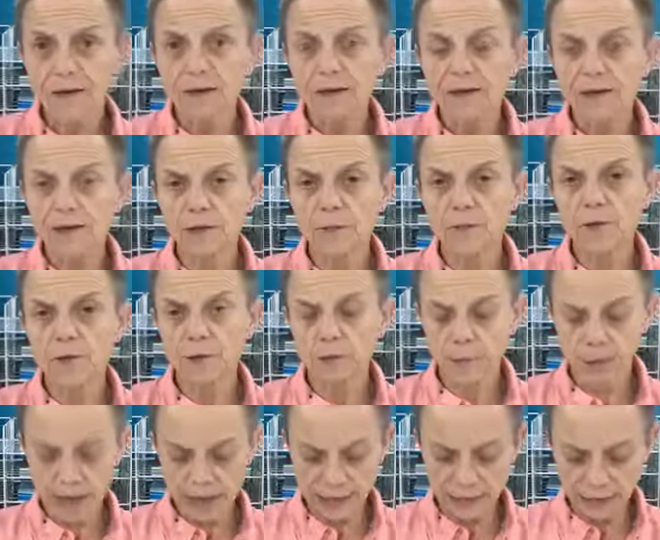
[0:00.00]
You had to put a
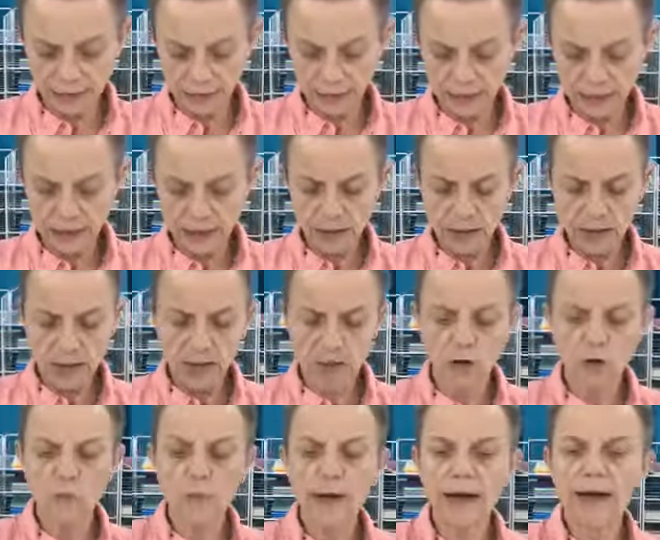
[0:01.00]
backing on it.
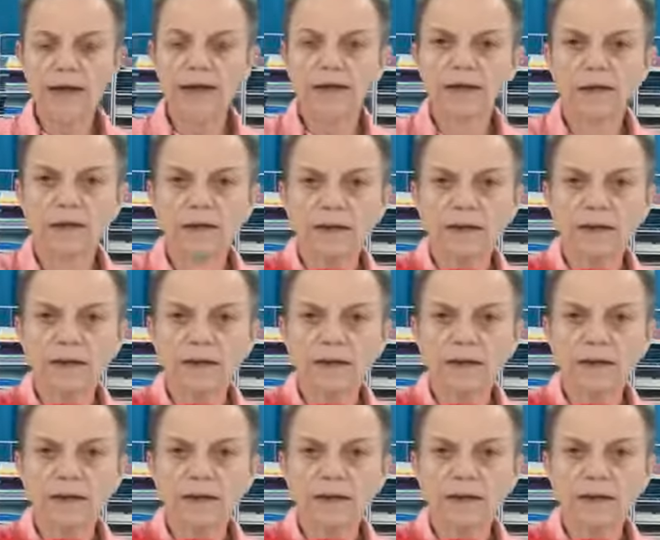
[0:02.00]
No backing.